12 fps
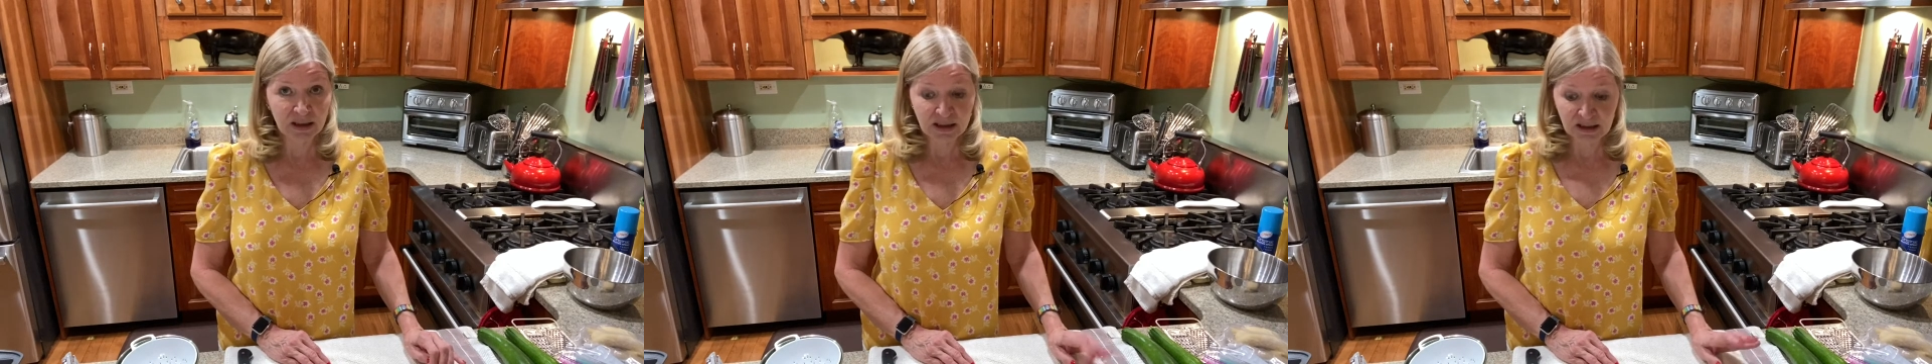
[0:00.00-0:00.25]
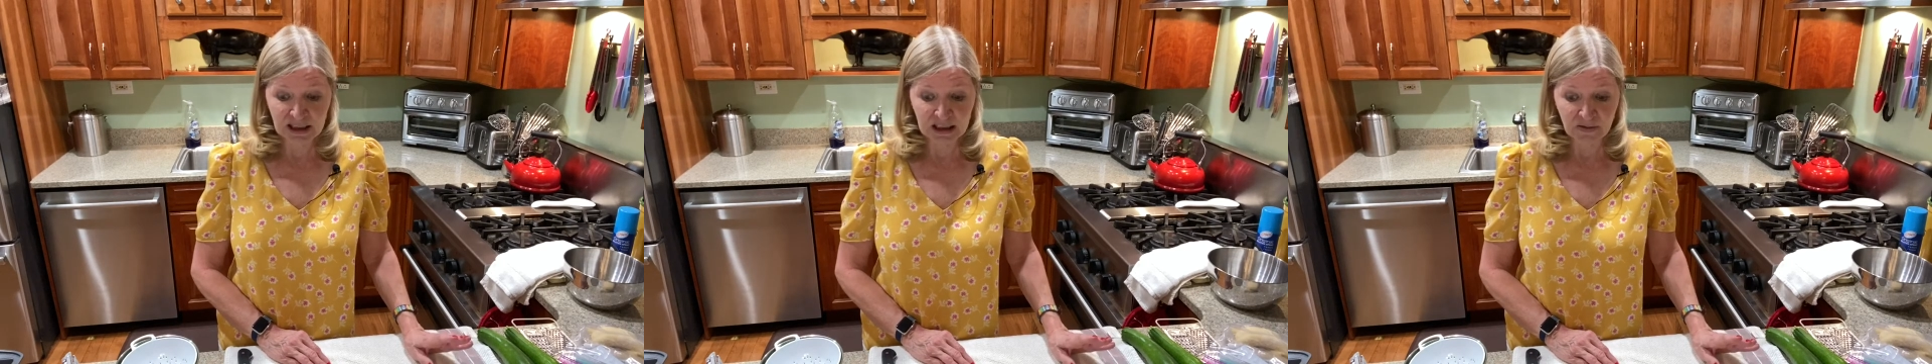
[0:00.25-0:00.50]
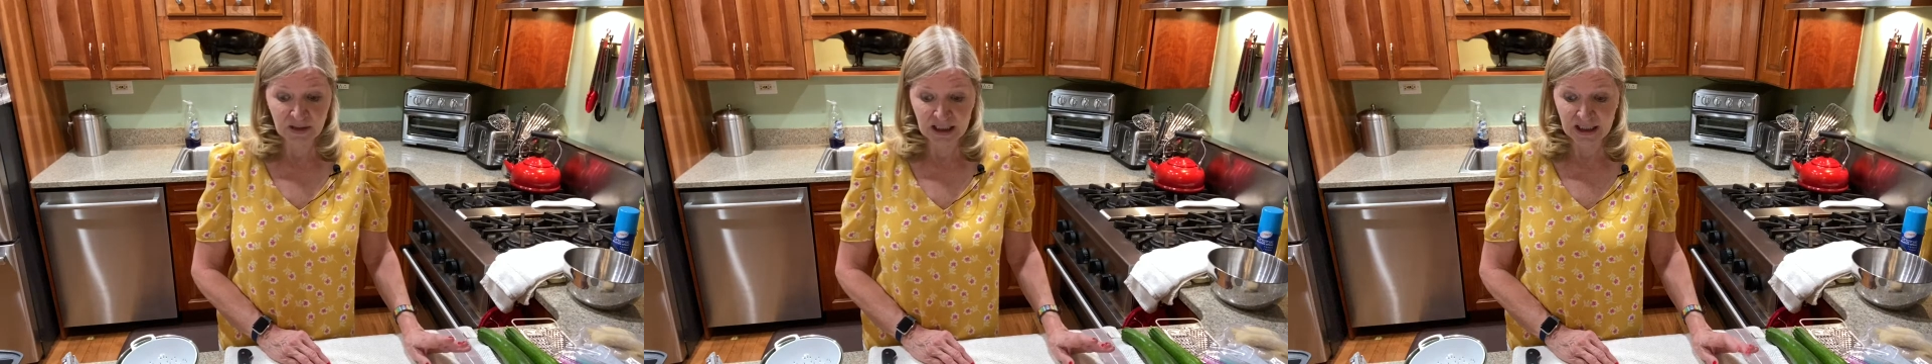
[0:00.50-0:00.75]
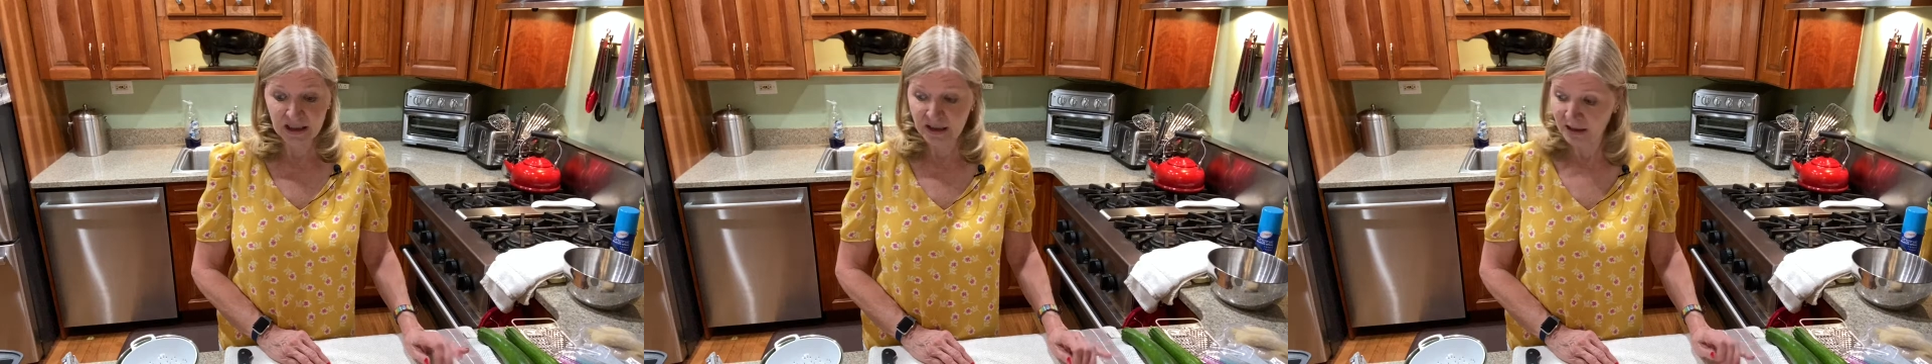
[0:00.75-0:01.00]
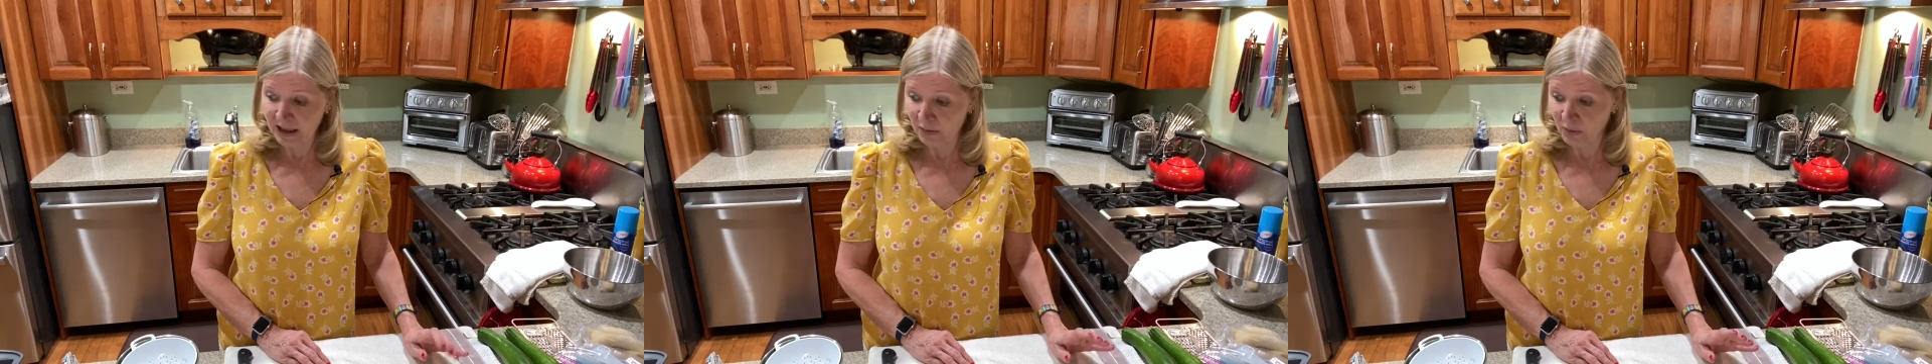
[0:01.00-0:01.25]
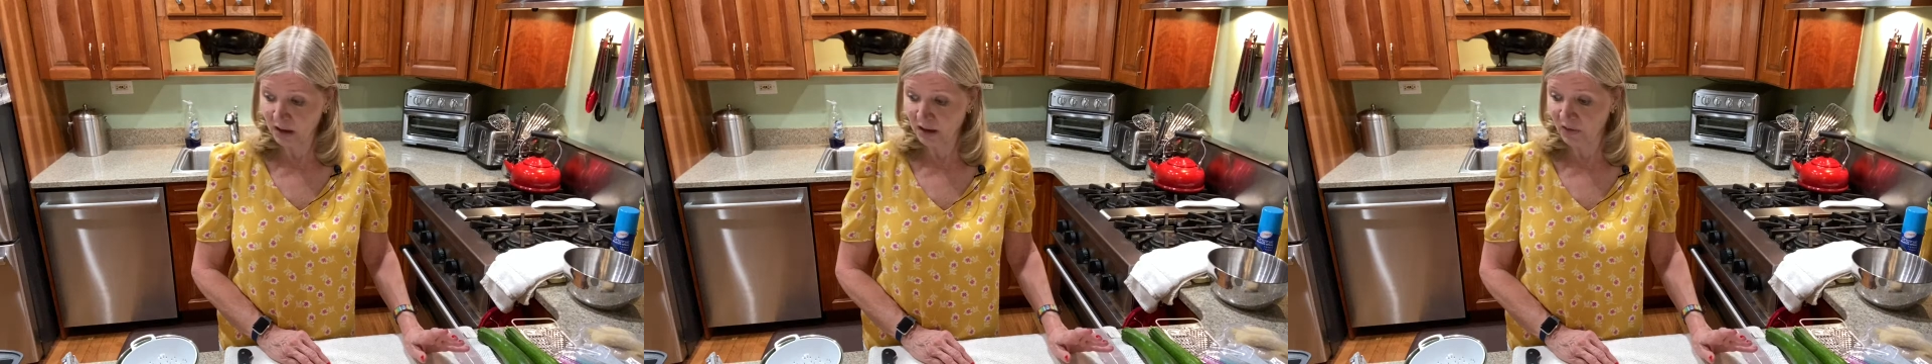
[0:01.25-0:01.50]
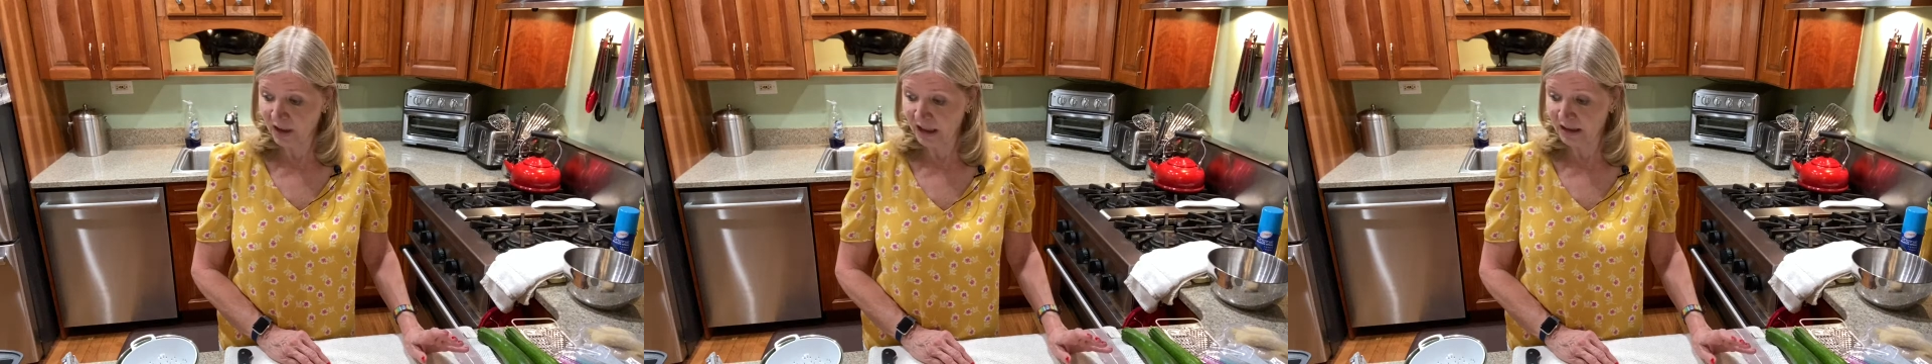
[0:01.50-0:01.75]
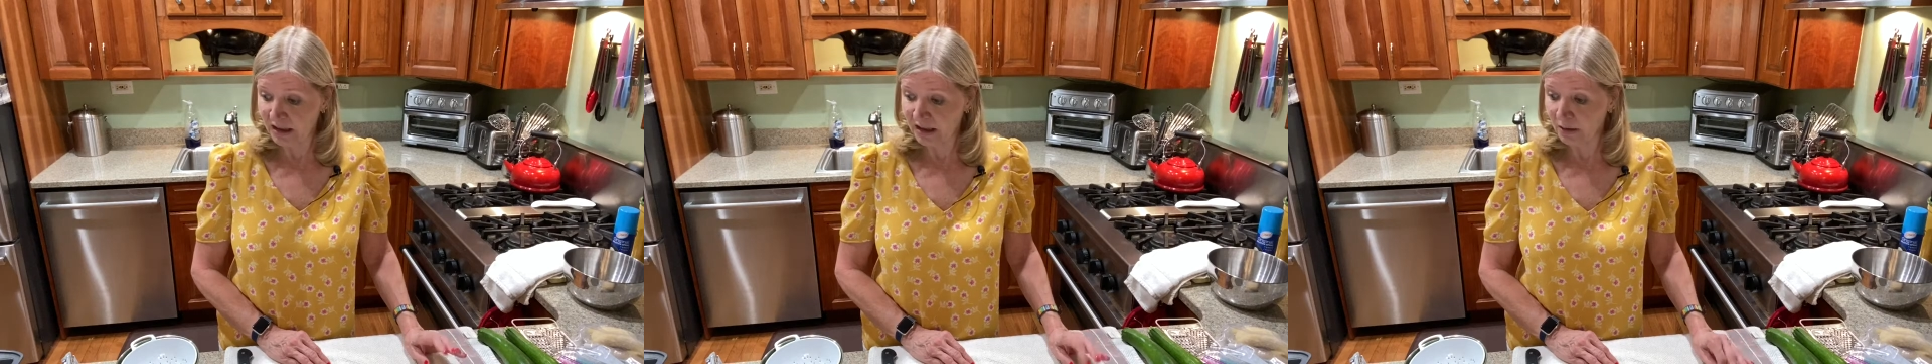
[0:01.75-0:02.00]
instead of an egg. That works
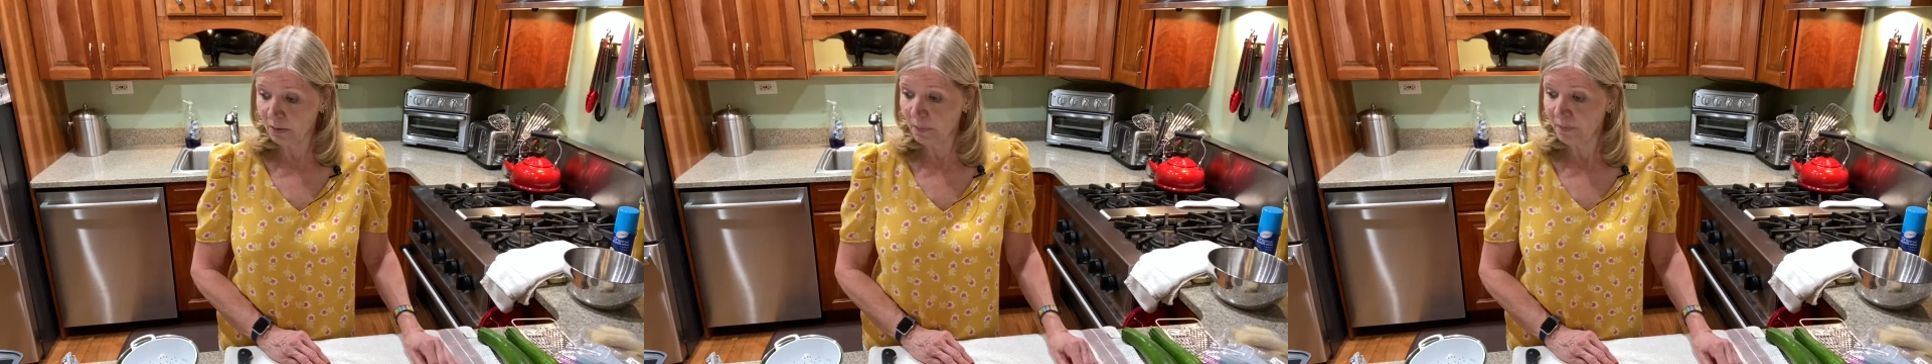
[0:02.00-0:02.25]
fine too.